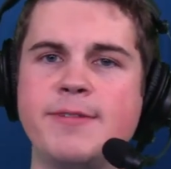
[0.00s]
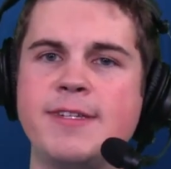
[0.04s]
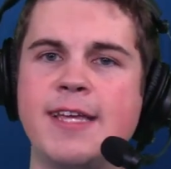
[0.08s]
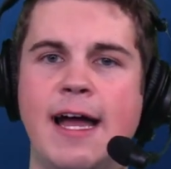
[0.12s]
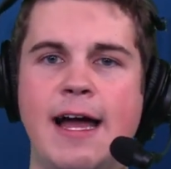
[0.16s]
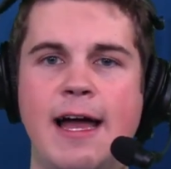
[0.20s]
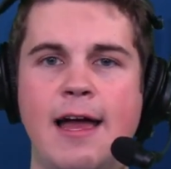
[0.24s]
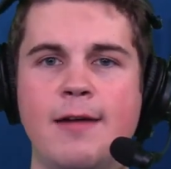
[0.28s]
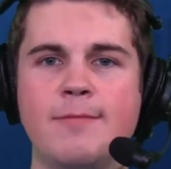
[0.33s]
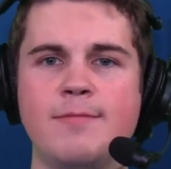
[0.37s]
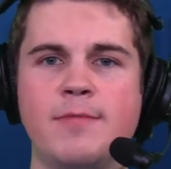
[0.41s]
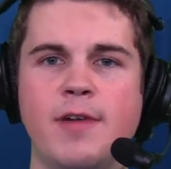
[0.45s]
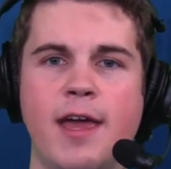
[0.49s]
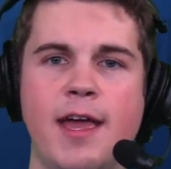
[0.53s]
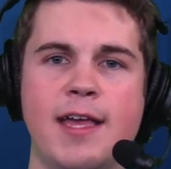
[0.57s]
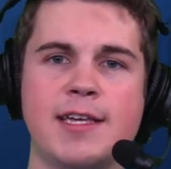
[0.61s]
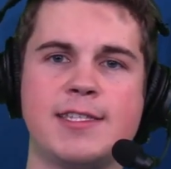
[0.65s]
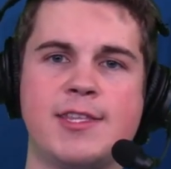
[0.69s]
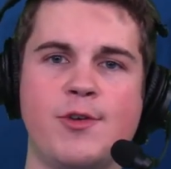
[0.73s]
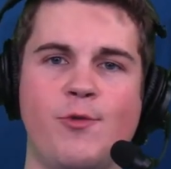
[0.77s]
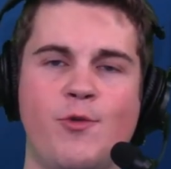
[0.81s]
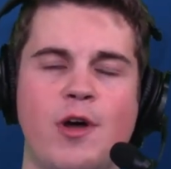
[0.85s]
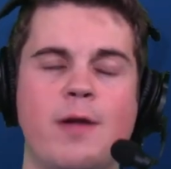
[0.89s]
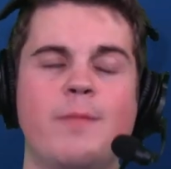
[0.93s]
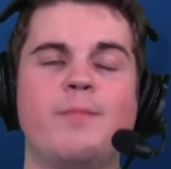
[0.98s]
Time is
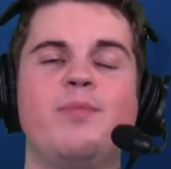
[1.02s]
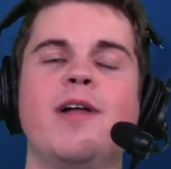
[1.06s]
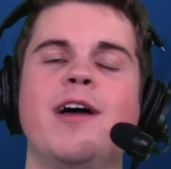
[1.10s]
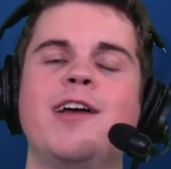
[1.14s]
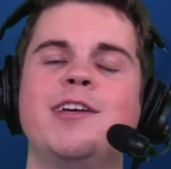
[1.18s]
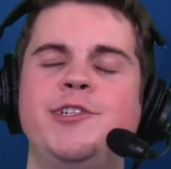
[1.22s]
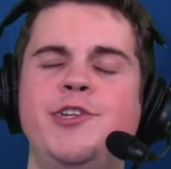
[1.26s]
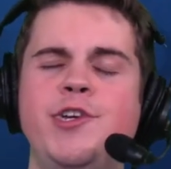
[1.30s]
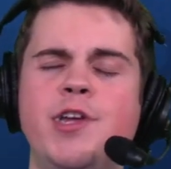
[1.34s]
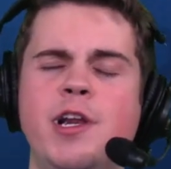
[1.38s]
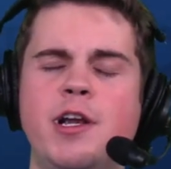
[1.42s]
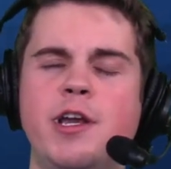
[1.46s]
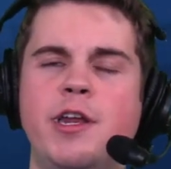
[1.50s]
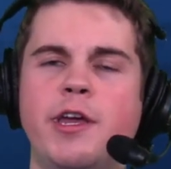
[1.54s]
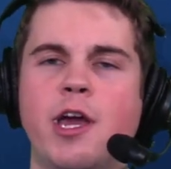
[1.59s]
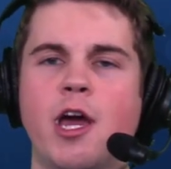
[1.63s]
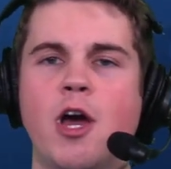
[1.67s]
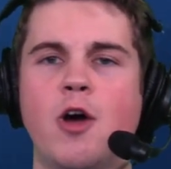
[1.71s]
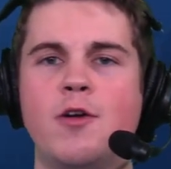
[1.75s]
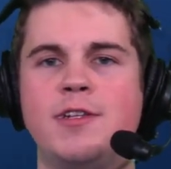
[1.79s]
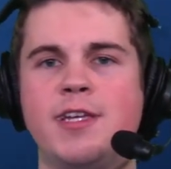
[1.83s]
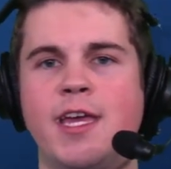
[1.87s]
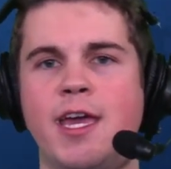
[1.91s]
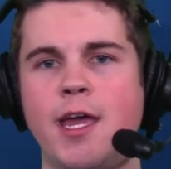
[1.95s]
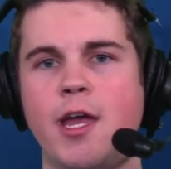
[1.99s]
the one place you need to go
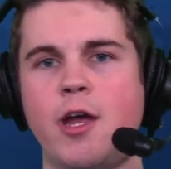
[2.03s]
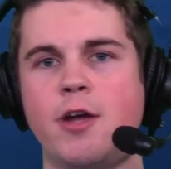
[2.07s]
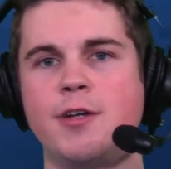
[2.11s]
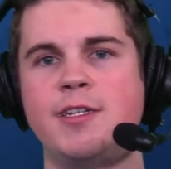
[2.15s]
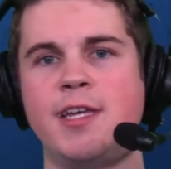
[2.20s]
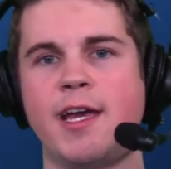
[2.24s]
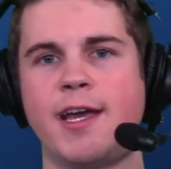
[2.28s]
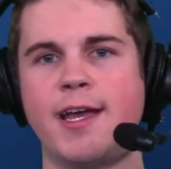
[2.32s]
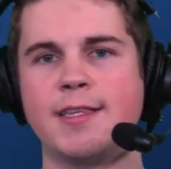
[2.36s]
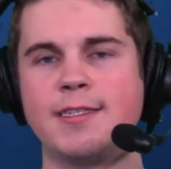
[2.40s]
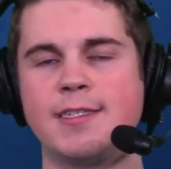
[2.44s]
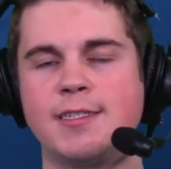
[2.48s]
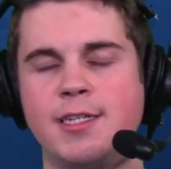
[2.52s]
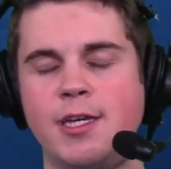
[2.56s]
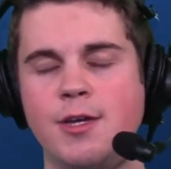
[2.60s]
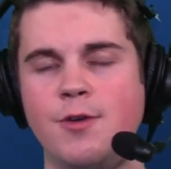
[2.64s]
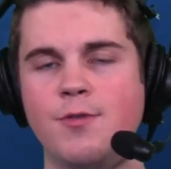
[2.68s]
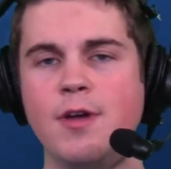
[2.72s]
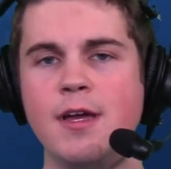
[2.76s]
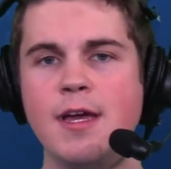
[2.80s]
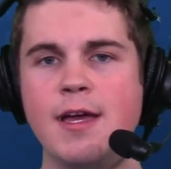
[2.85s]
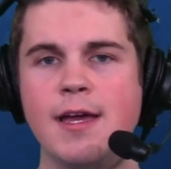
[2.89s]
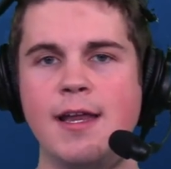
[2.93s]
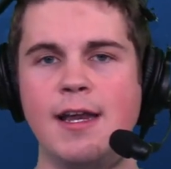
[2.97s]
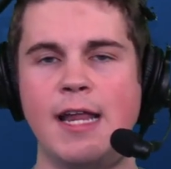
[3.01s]
to get your tickets to
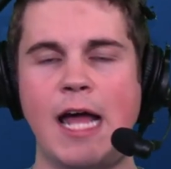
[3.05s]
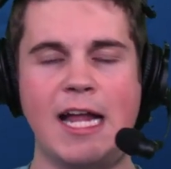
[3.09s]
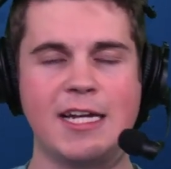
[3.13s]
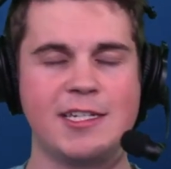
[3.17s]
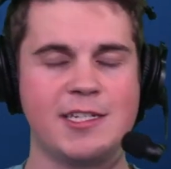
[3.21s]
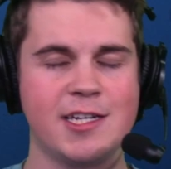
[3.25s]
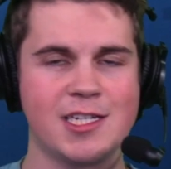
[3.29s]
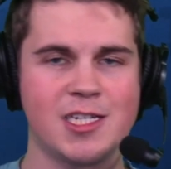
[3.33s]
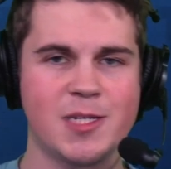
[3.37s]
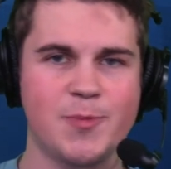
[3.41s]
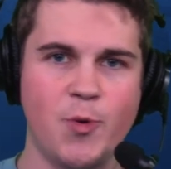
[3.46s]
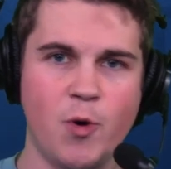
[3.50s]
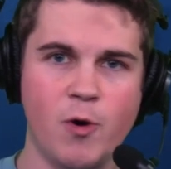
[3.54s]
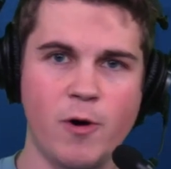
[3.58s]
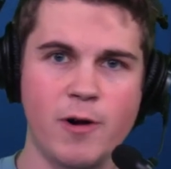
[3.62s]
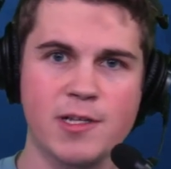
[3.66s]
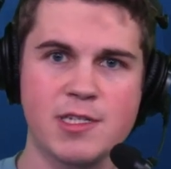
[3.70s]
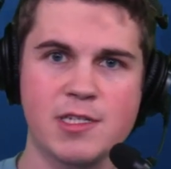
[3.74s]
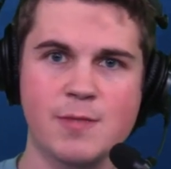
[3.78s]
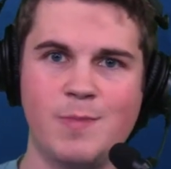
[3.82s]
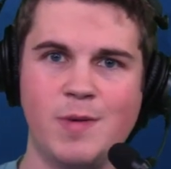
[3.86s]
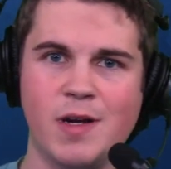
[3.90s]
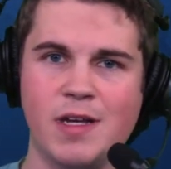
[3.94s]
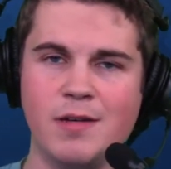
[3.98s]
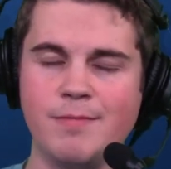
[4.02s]
not just
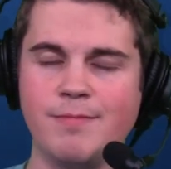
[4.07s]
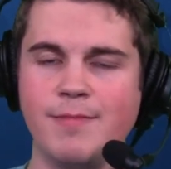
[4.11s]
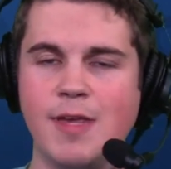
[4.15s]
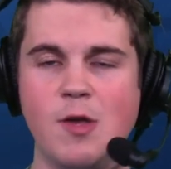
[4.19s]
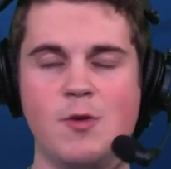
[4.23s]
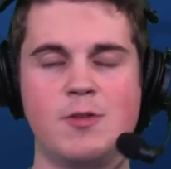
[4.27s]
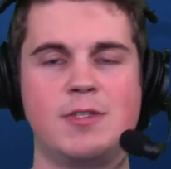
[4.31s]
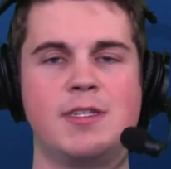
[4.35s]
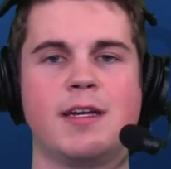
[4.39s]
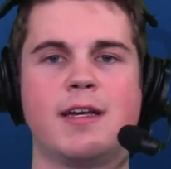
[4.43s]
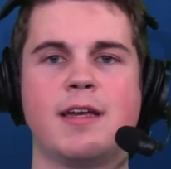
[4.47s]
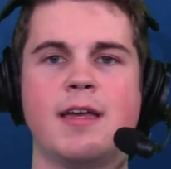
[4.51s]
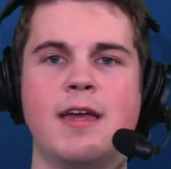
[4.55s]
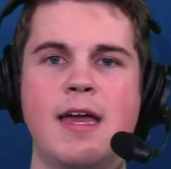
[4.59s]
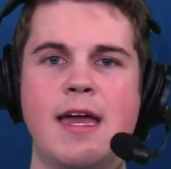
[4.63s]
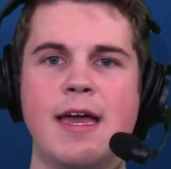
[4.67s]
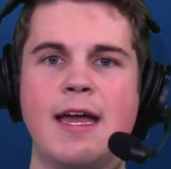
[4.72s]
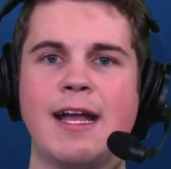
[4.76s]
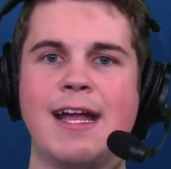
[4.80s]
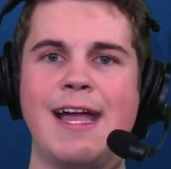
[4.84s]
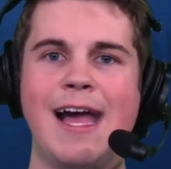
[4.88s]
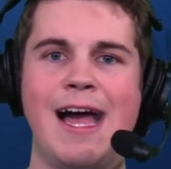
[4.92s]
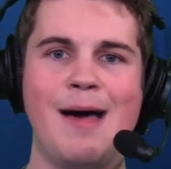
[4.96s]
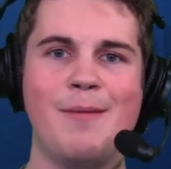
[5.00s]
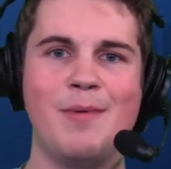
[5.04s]
sports, but music,
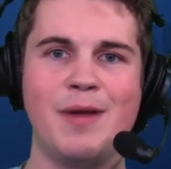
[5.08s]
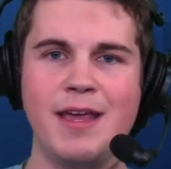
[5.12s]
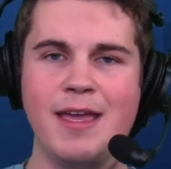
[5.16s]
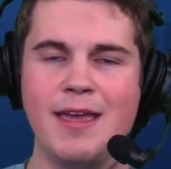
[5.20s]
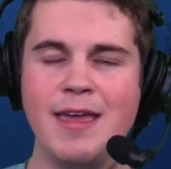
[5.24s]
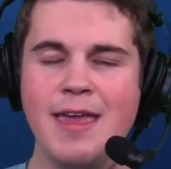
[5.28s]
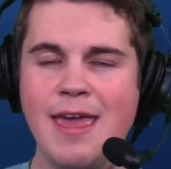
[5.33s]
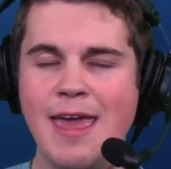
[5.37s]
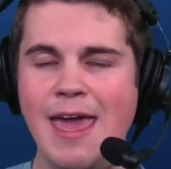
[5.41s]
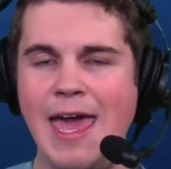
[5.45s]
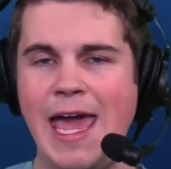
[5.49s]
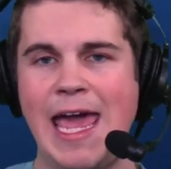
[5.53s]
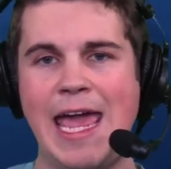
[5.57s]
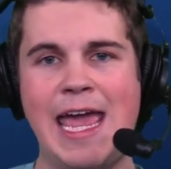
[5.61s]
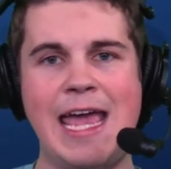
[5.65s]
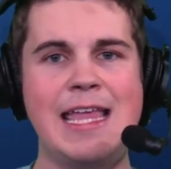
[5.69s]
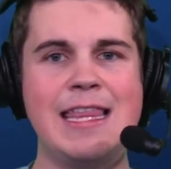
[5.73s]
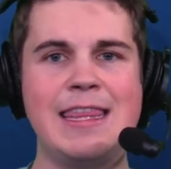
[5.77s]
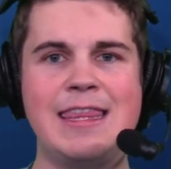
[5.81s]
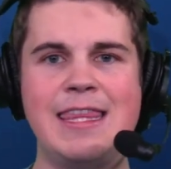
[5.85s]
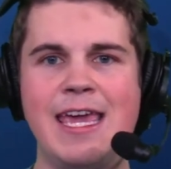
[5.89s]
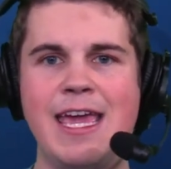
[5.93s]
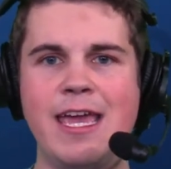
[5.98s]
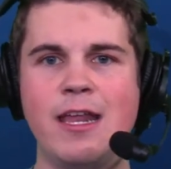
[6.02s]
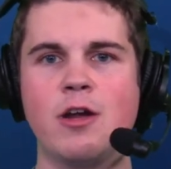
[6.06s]
comedy, and
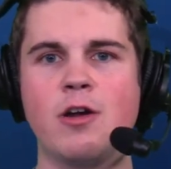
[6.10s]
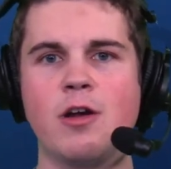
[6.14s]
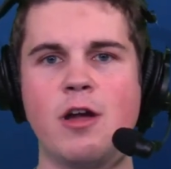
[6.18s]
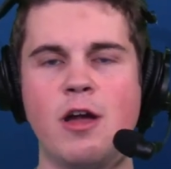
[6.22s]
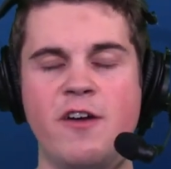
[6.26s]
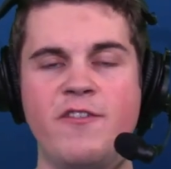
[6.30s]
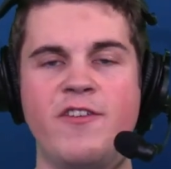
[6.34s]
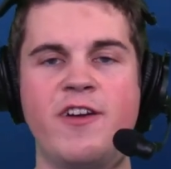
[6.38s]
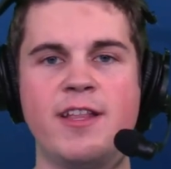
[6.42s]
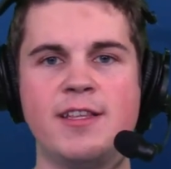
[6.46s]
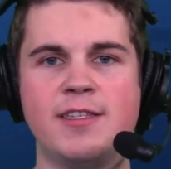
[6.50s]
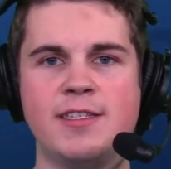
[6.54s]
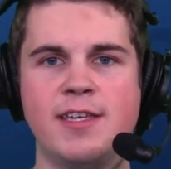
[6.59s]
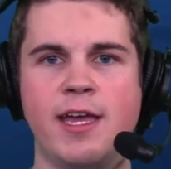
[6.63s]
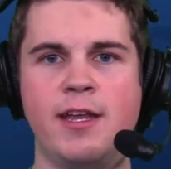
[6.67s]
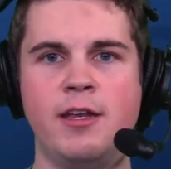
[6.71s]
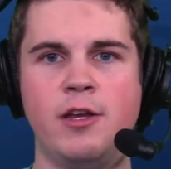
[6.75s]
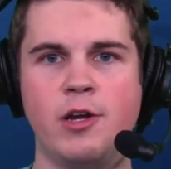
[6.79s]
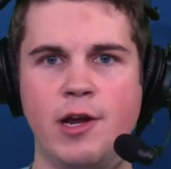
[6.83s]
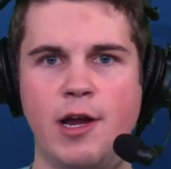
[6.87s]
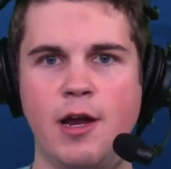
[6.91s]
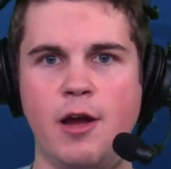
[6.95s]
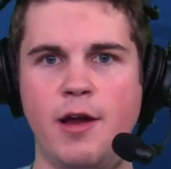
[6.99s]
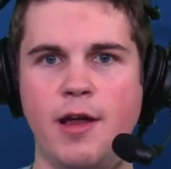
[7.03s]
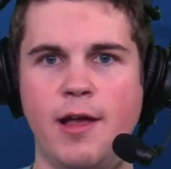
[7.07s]
theater events in
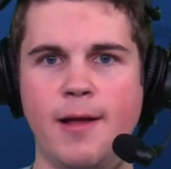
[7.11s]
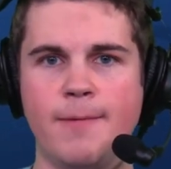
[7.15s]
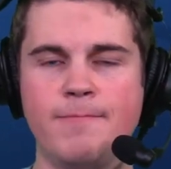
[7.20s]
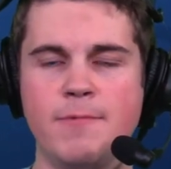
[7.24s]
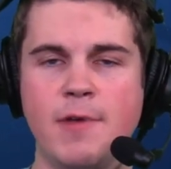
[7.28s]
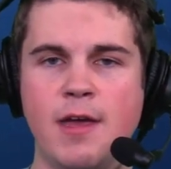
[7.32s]
your area.